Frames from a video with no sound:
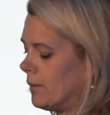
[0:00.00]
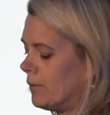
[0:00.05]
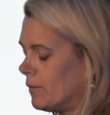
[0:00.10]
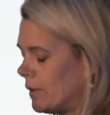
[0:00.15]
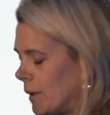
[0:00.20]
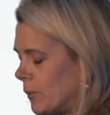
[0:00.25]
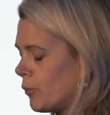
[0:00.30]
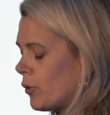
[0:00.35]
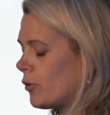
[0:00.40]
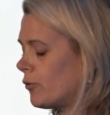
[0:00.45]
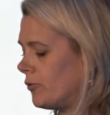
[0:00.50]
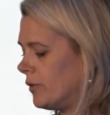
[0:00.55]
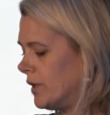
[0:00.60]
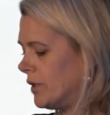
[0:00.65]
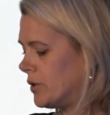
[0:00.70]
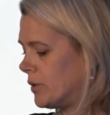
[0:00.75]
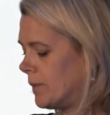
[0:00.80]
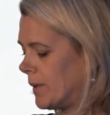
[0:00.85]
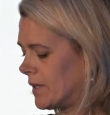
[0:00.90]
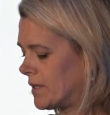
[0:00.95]
that
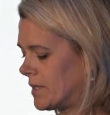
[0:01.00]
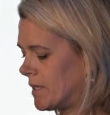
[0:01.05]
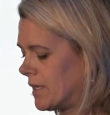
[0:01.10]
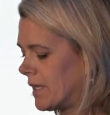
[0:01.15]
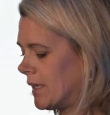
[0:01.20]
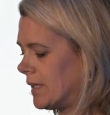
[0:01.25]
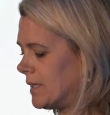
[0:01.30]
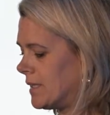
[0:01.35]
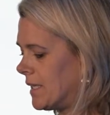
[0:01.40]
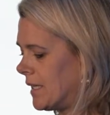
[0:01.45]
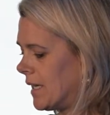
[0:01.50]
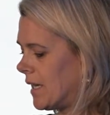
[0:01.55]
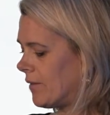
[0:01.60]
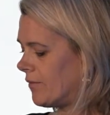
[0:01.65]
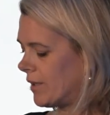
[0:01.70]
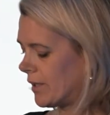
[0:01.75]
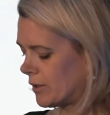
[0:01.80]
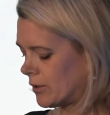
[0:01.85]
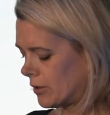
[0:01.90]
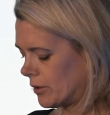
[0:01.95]
looks at the
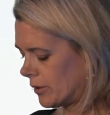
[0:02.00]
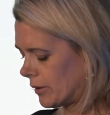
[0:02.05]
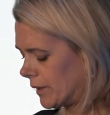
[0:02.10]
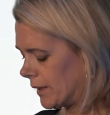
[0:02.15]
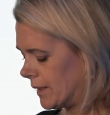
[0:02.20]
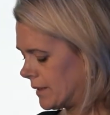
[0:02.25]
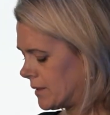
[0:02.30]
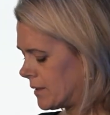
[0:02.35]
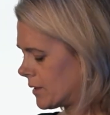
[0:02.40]
profiles